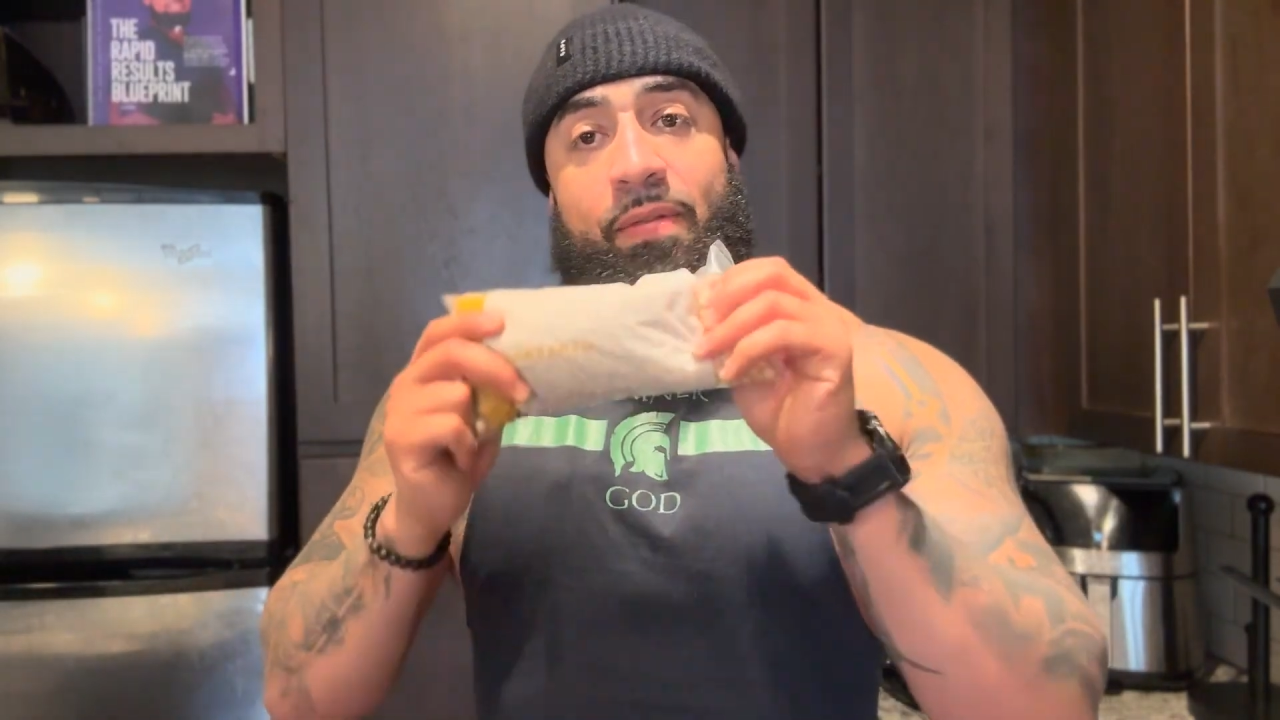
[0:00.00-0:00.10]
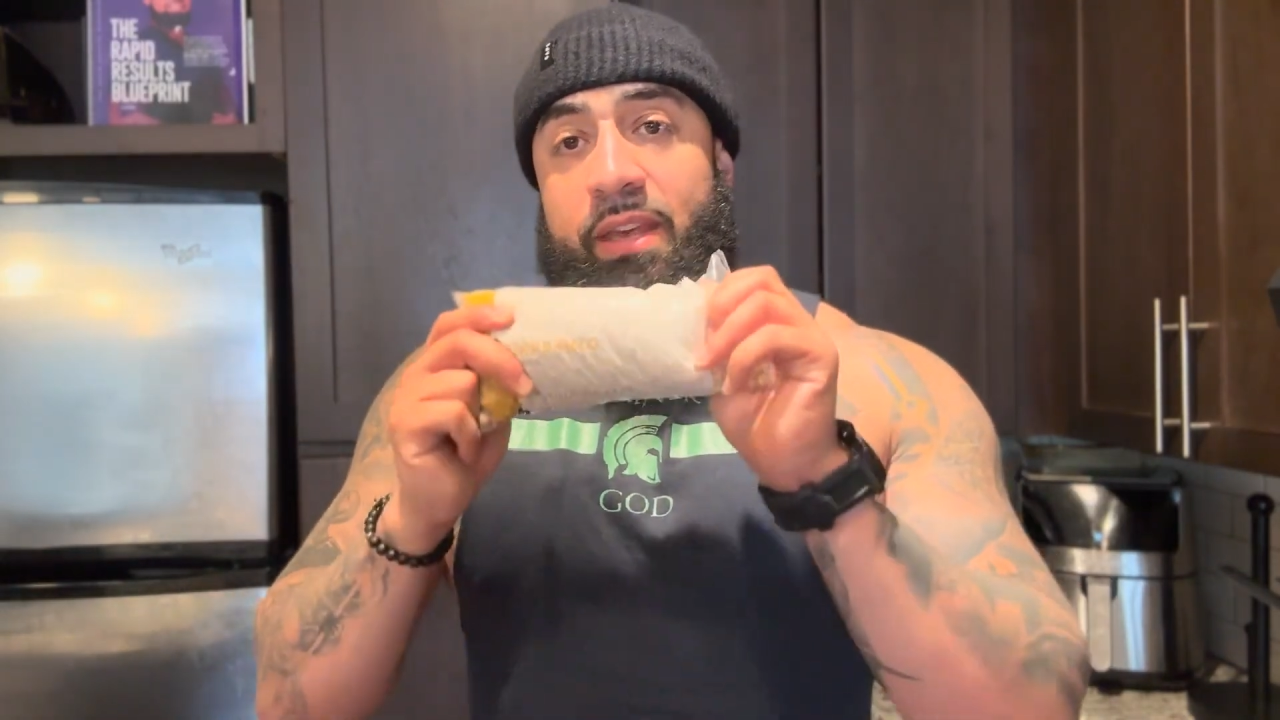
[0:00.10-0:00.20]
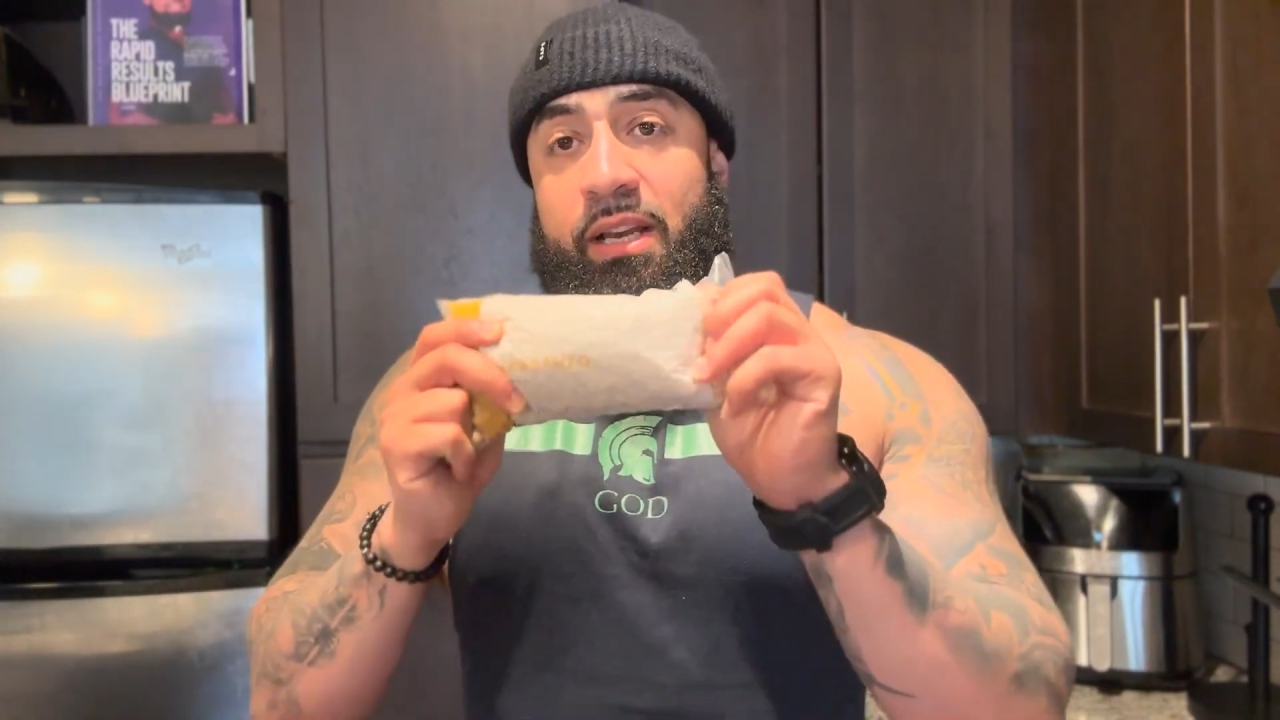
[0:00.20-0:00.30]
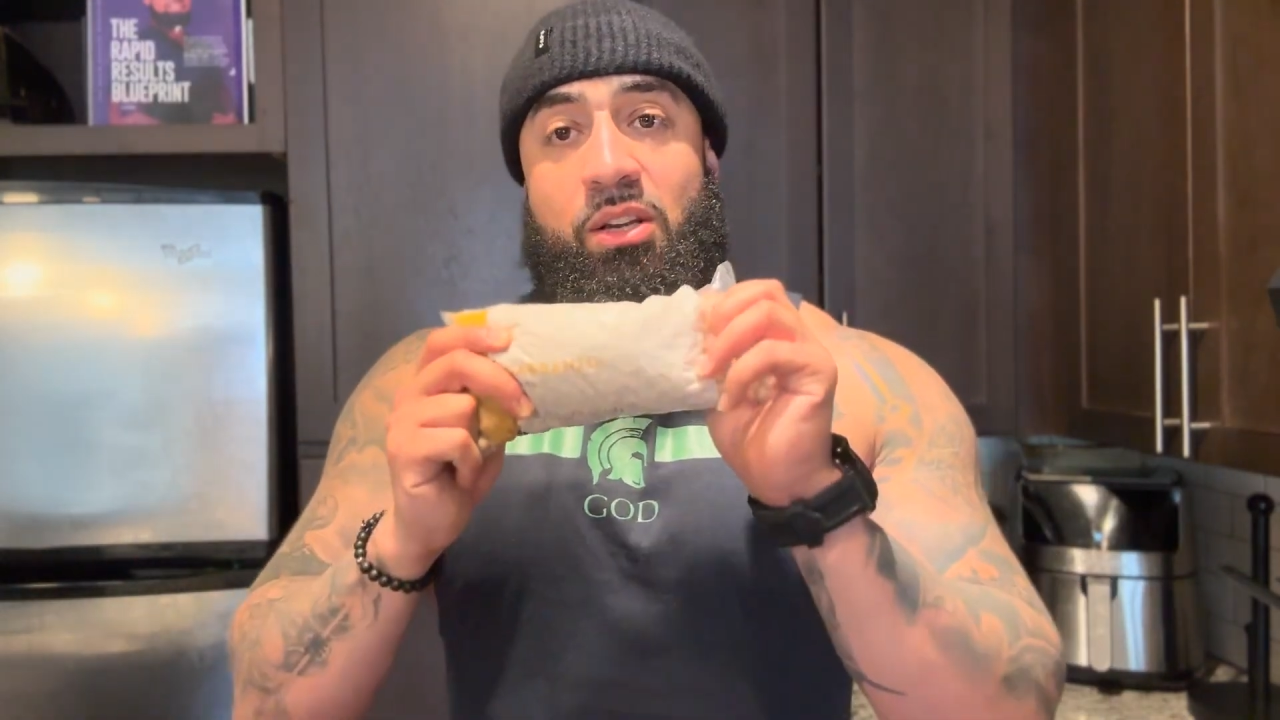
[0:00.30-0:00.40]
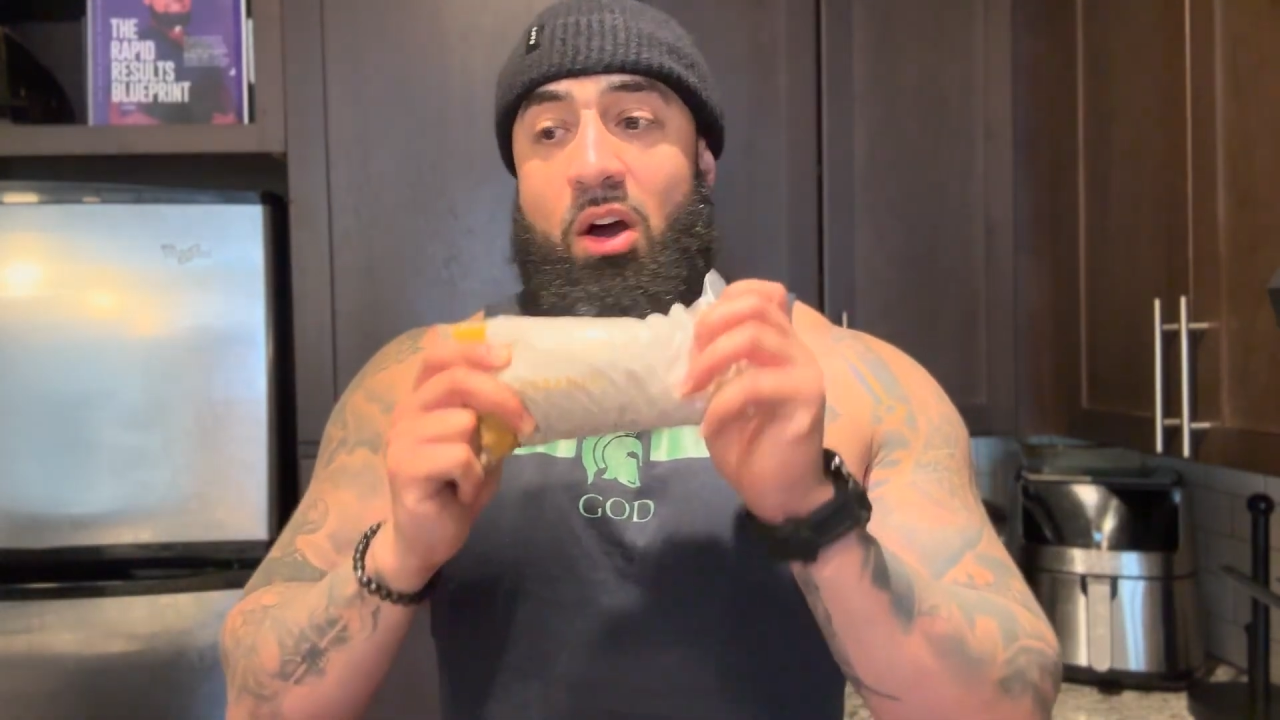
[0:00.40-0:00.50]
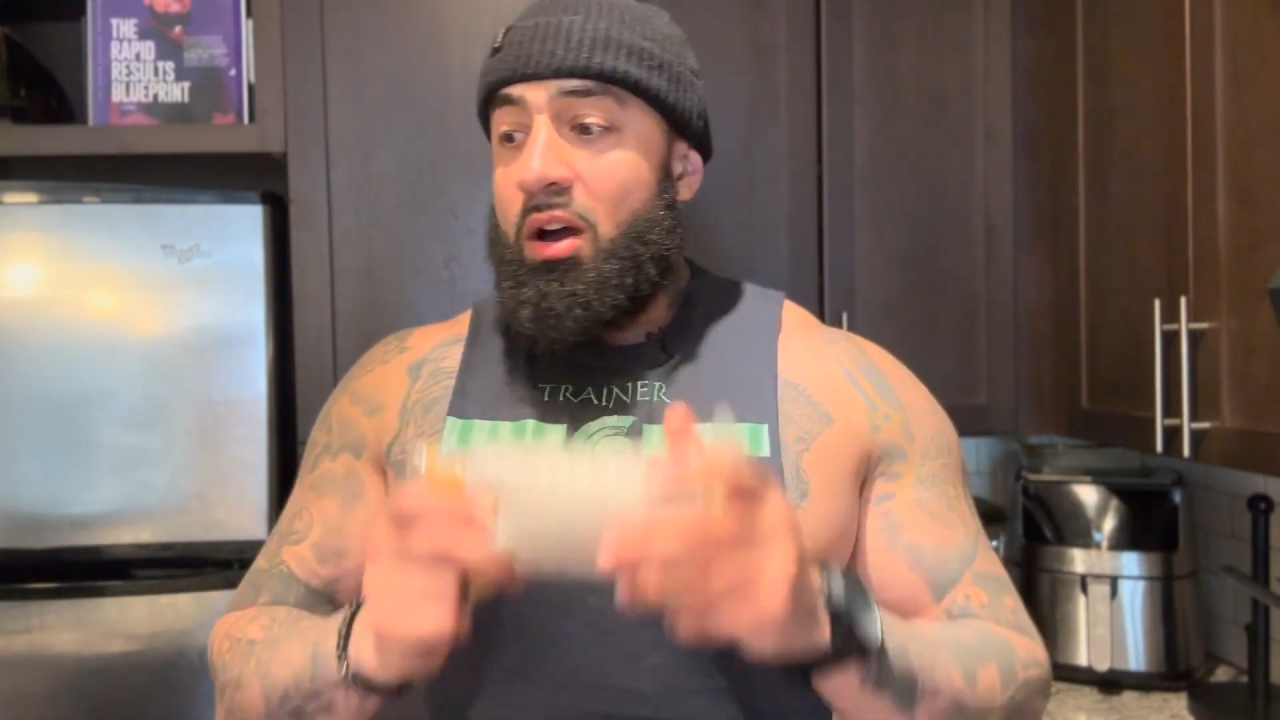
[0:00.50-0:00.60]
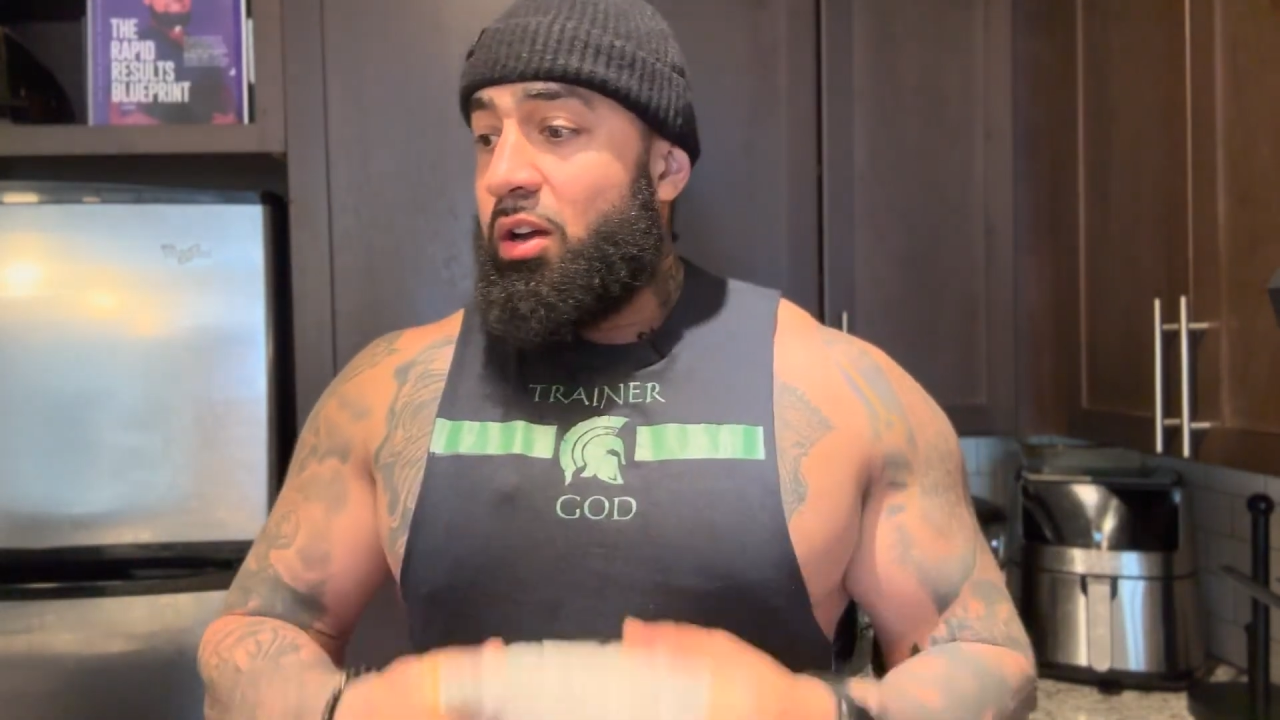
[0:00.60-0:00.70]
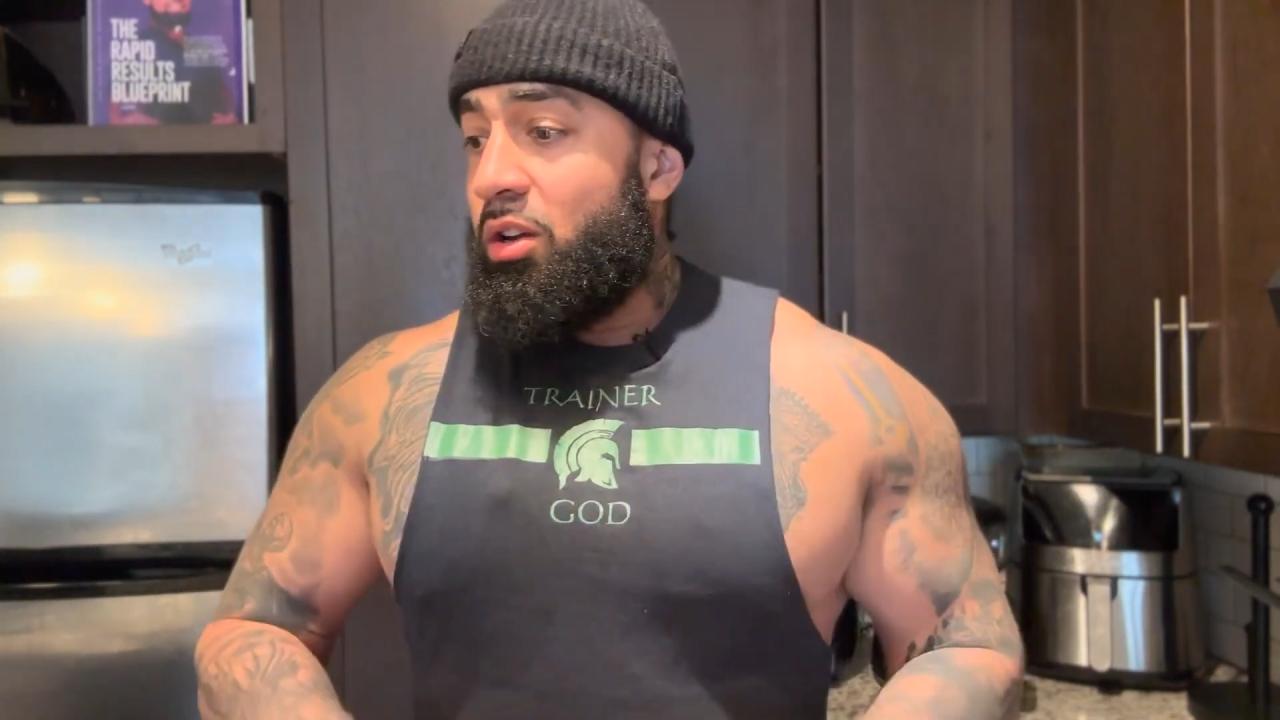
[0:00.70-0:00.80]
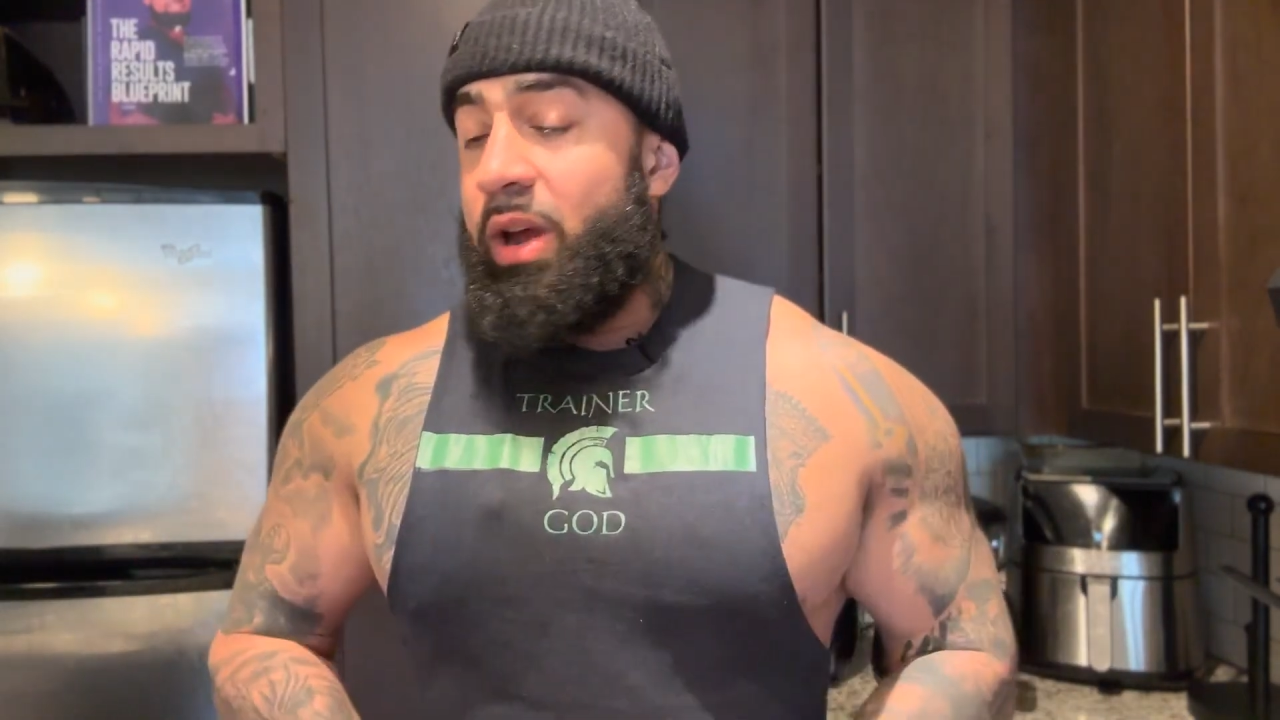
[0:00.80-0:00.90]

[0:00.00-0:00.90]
These are a good